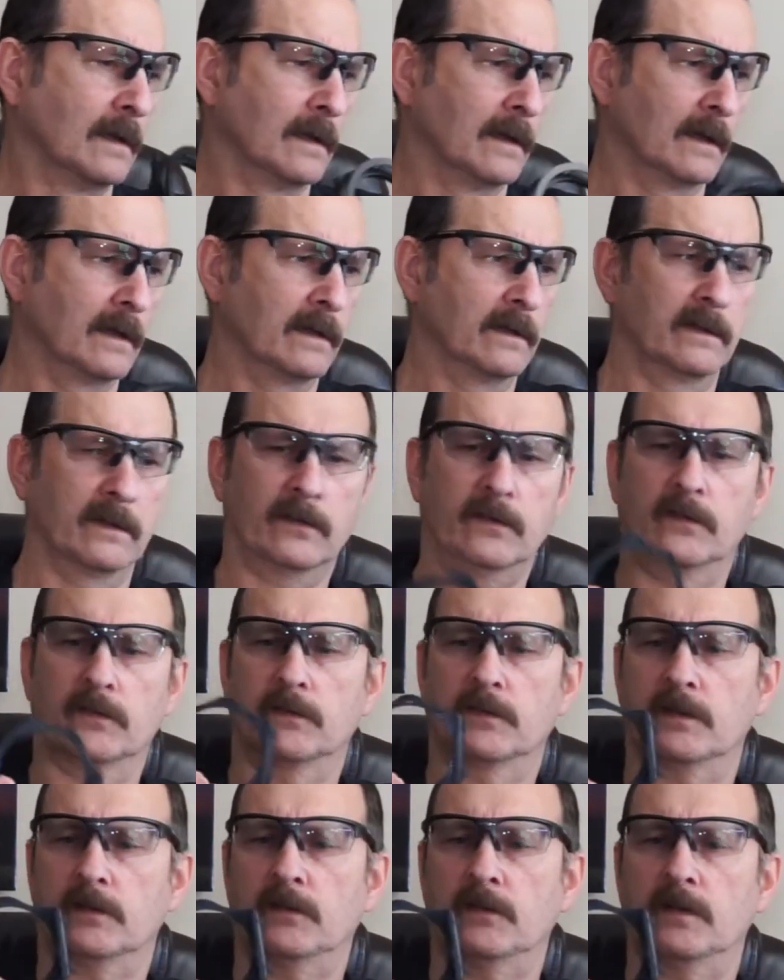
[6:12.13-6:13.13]
and this
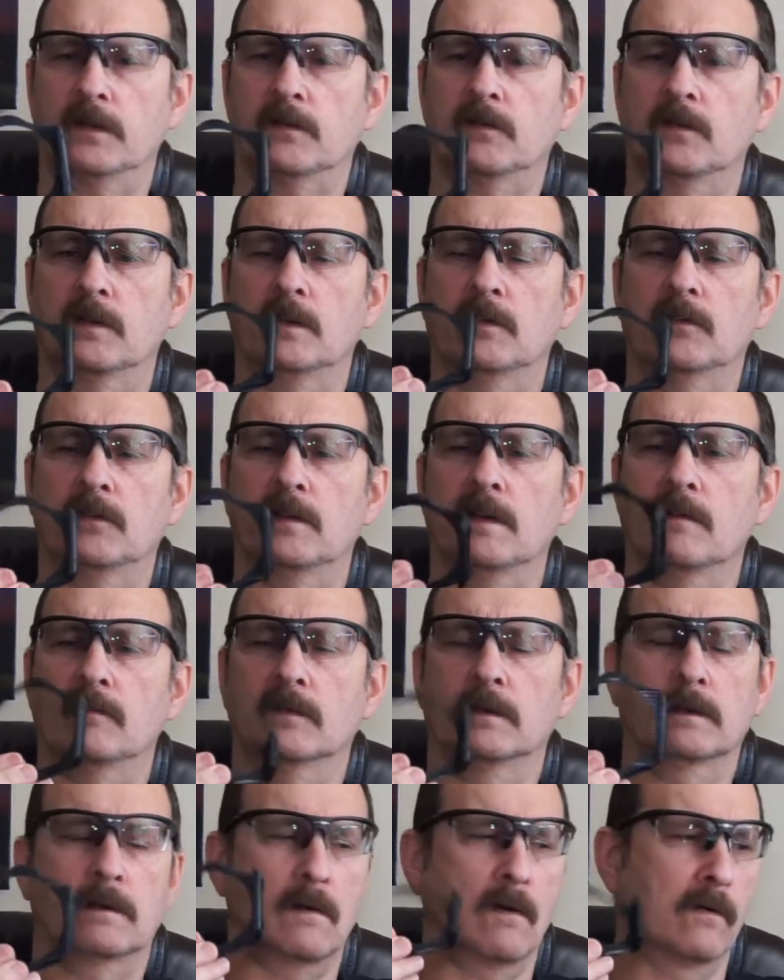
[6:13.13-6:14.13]
is a
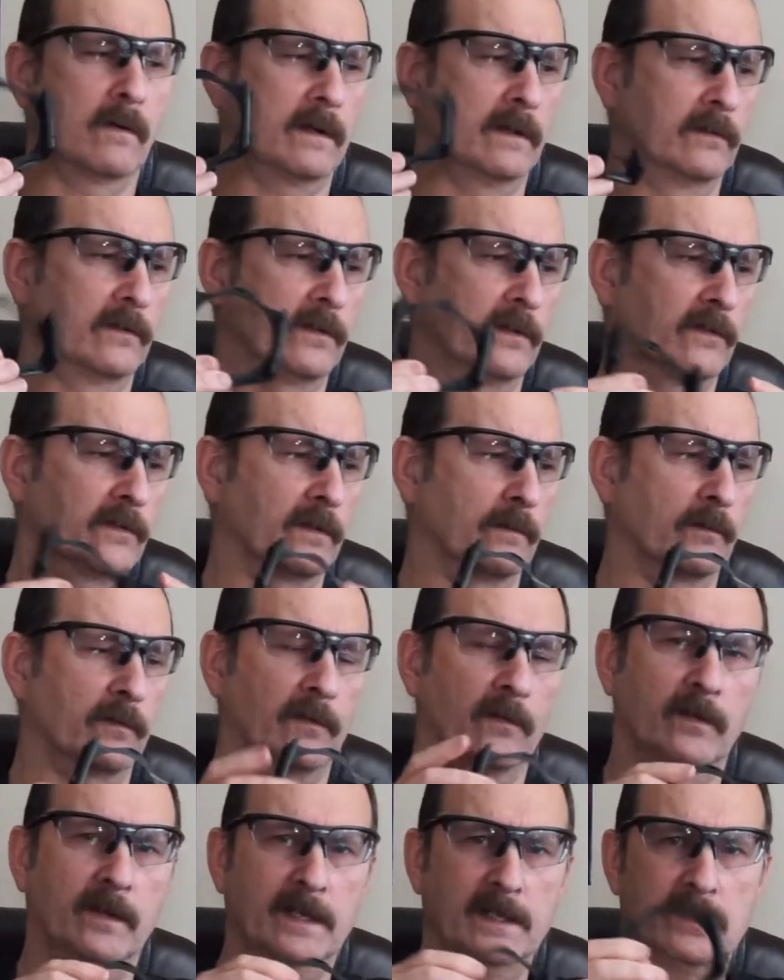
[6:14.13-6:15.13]
67 Koken system.
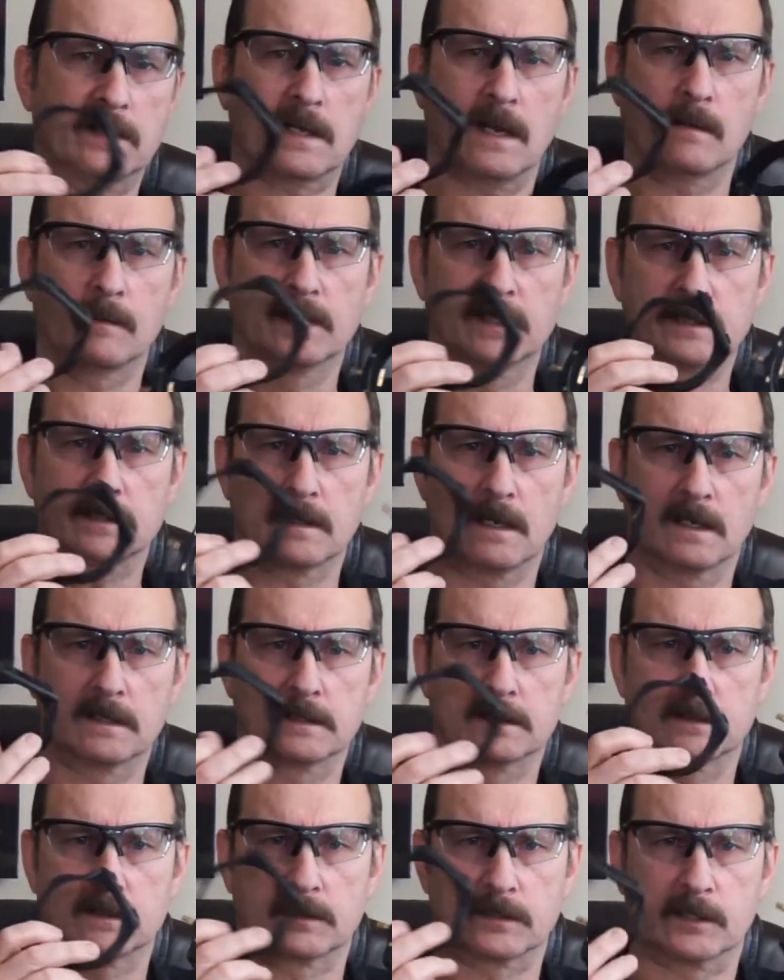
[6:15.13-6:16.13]
So these come in
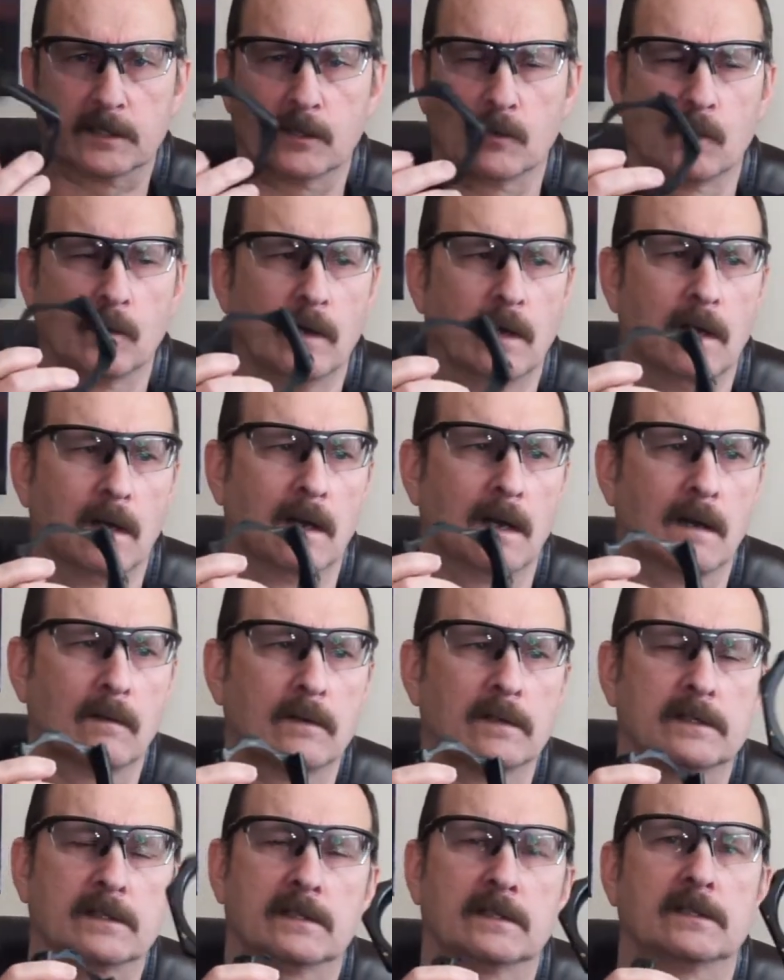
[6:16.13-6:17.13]
sizes too. I
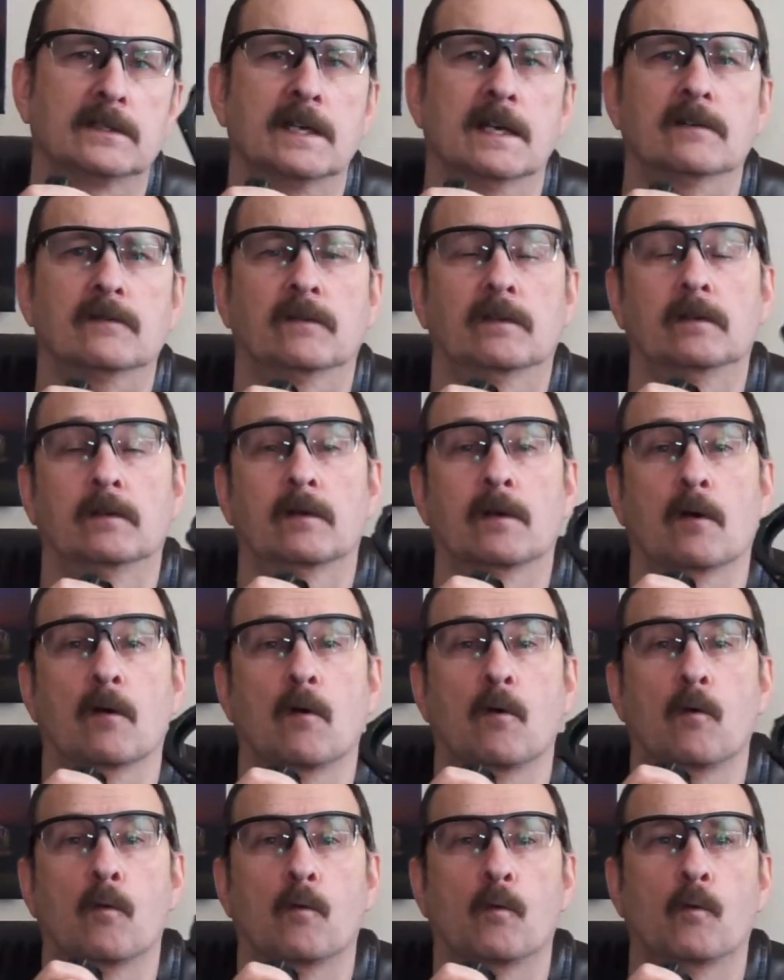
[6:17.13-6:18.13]
would suggest you
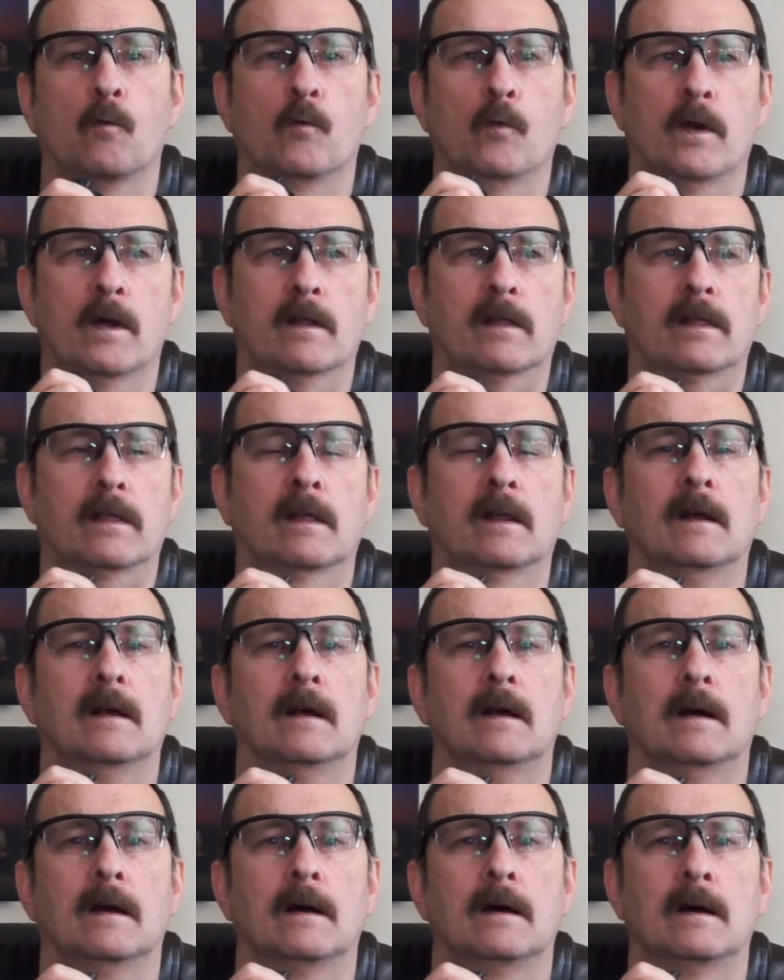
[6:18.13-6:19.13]
go with
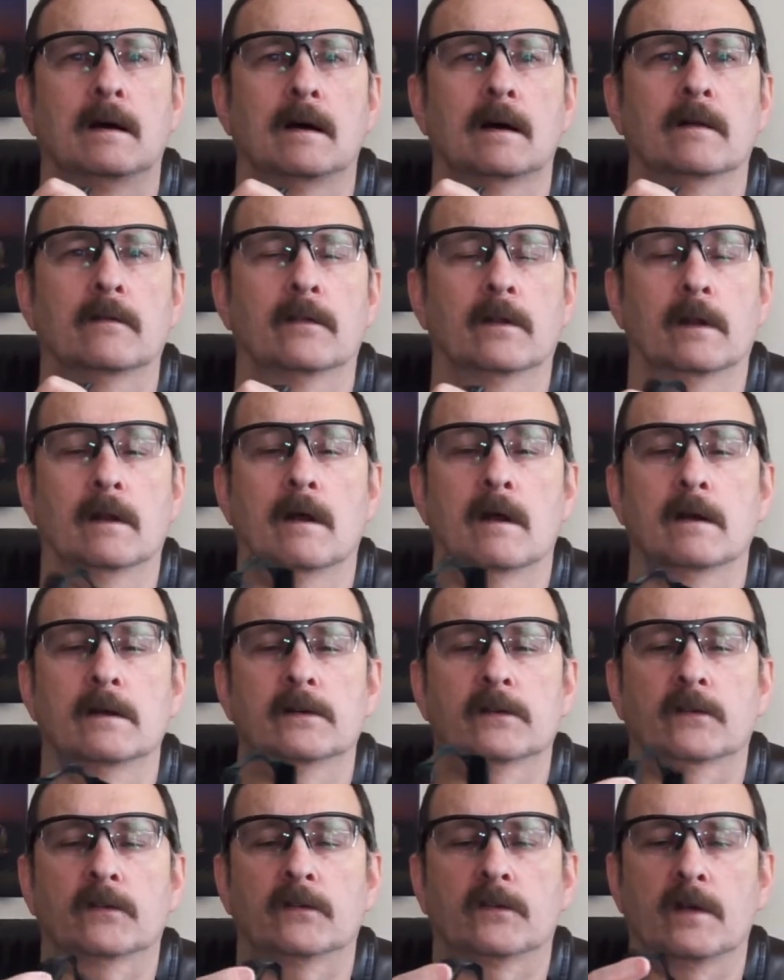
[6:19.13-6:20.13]
the
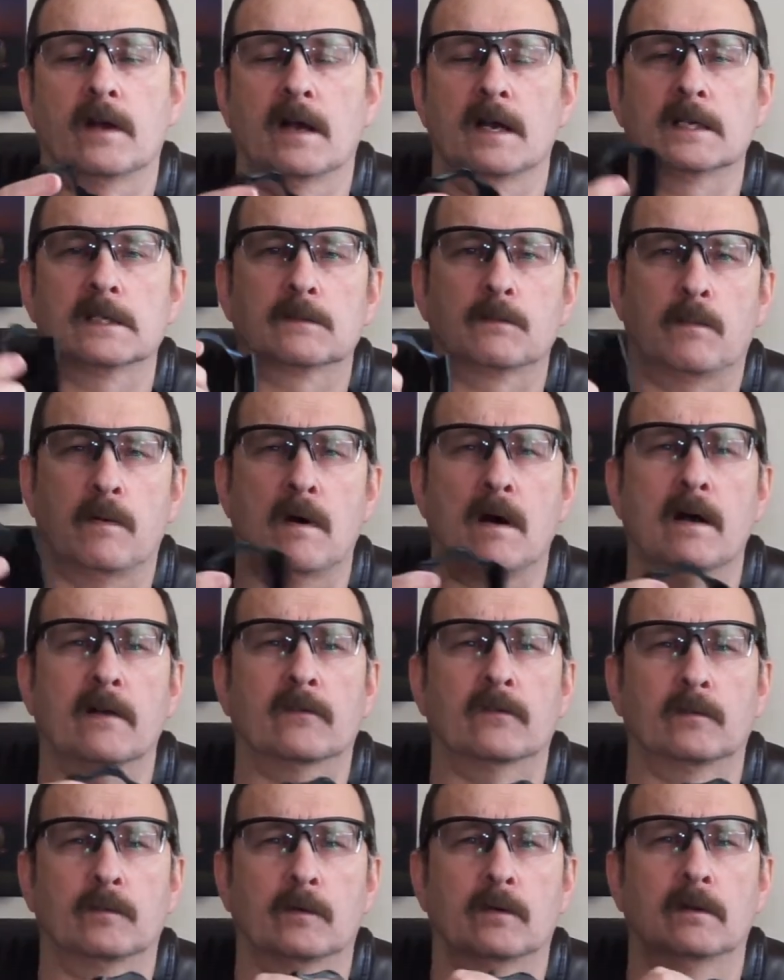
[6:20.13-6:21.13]
largest size
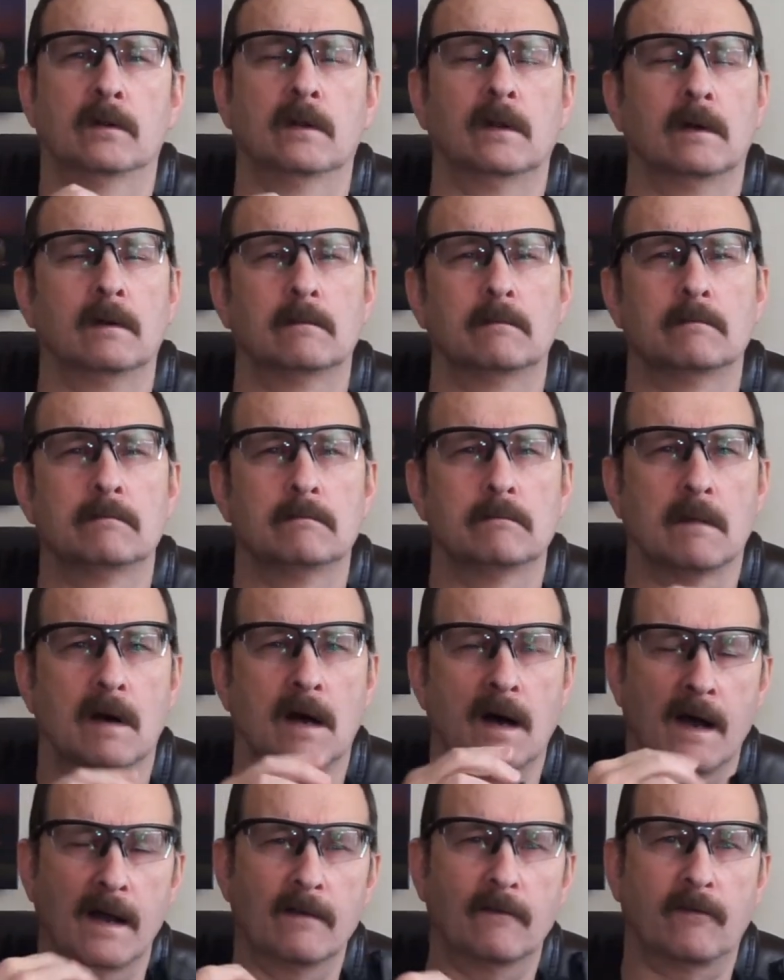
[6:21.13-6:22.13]
possible.
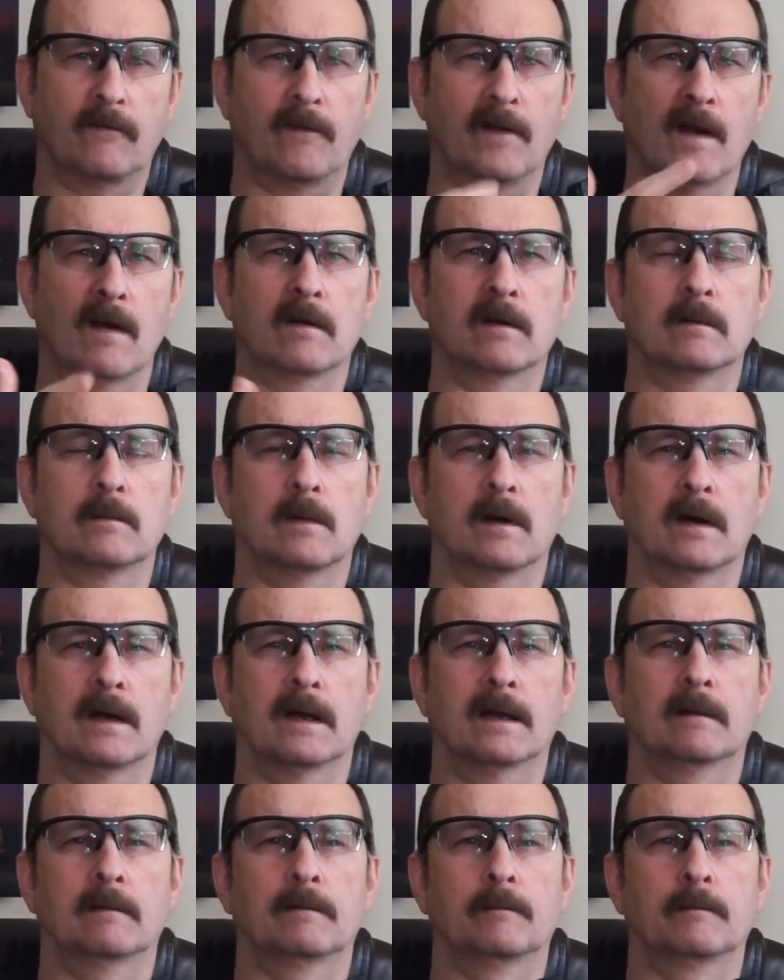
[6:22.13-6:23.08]
I've found in my